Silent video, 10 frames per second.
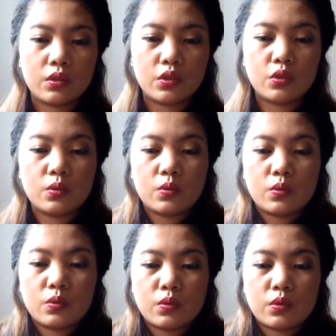
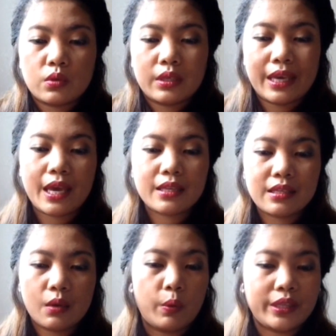to get
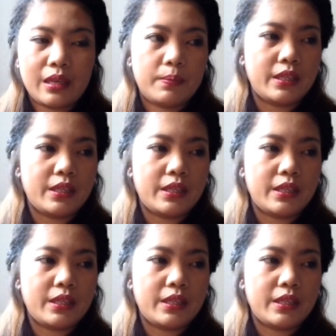what they